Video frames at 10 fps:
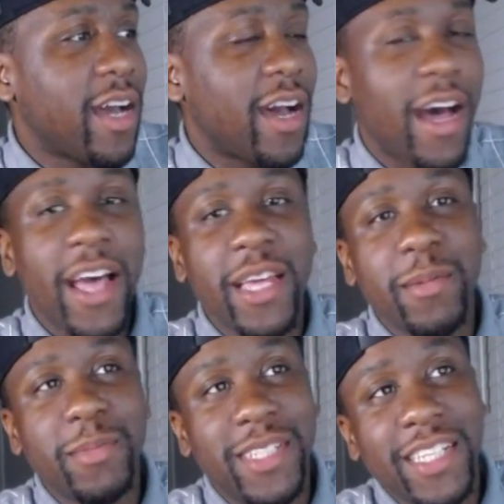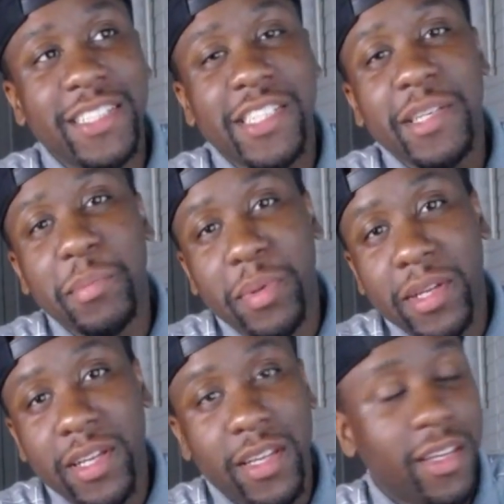
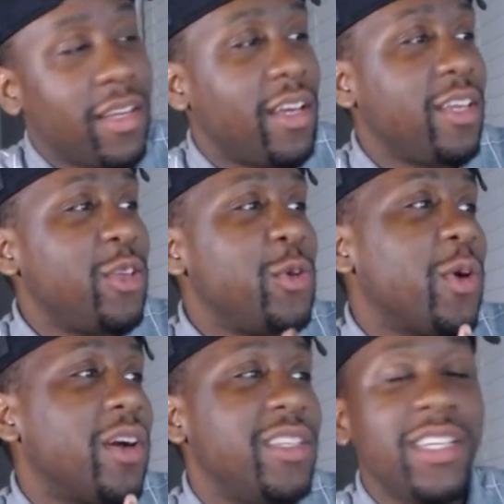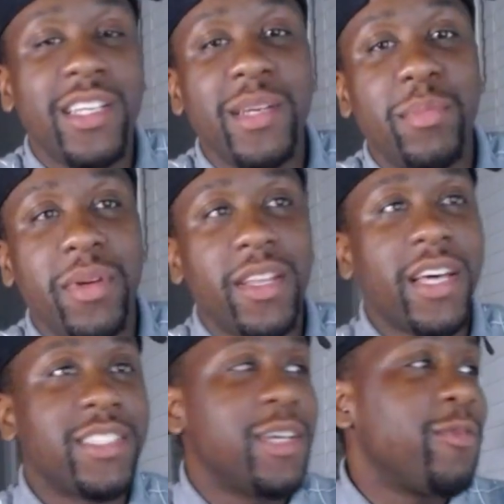IAMDDB, and you are DDB.
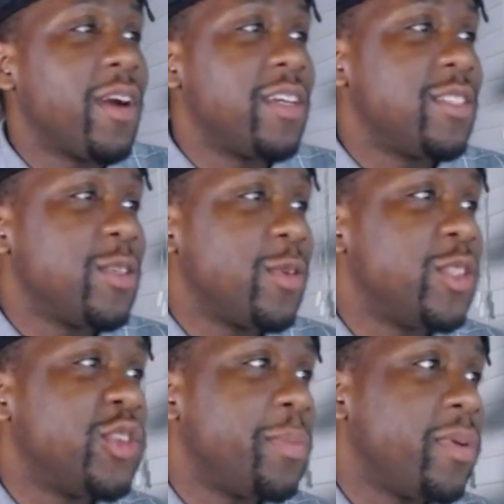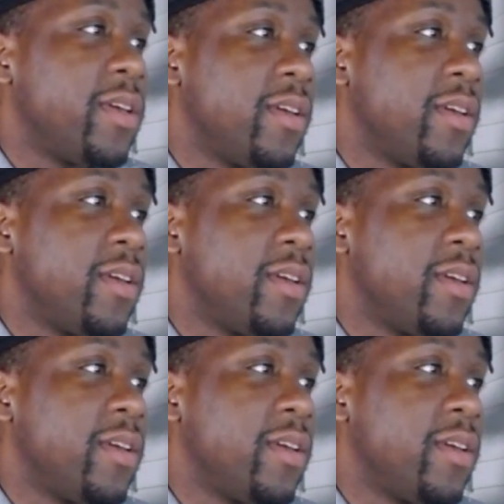Let's get right into it. Drippy.